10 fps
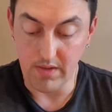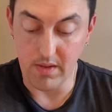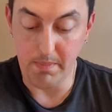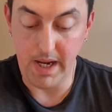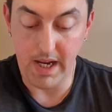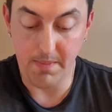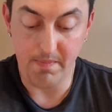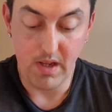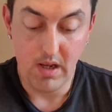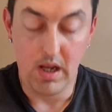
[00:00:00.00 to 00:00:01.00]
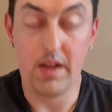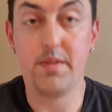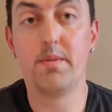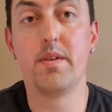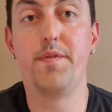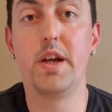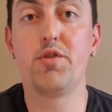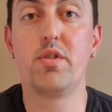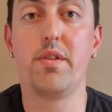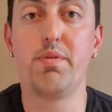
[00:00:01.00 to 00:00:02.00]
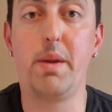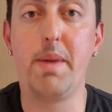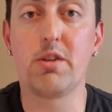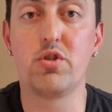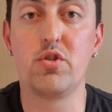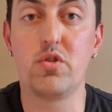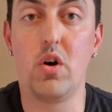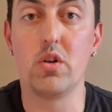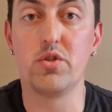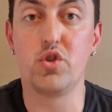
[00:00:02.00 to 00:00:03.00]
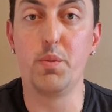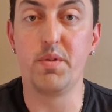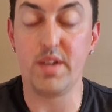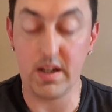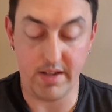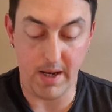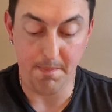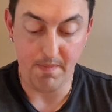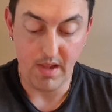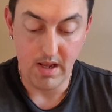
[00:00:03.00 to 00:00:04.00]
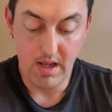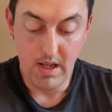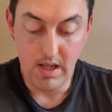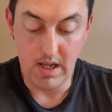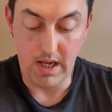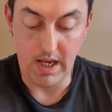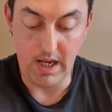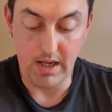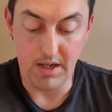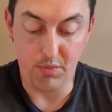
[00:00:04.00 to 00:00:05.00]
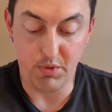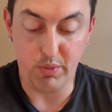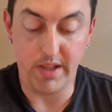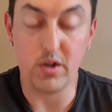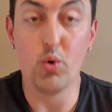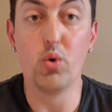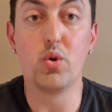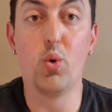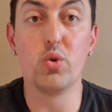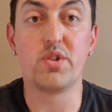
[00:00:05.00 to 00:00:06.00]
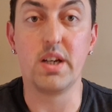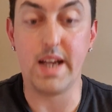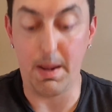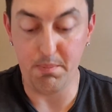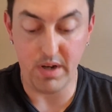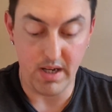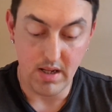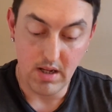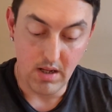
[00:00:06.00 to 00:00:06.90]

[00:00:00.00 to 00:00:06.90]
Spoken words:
The first of the 3 matches on Super Saturday is between the Gold Coast and Canberra.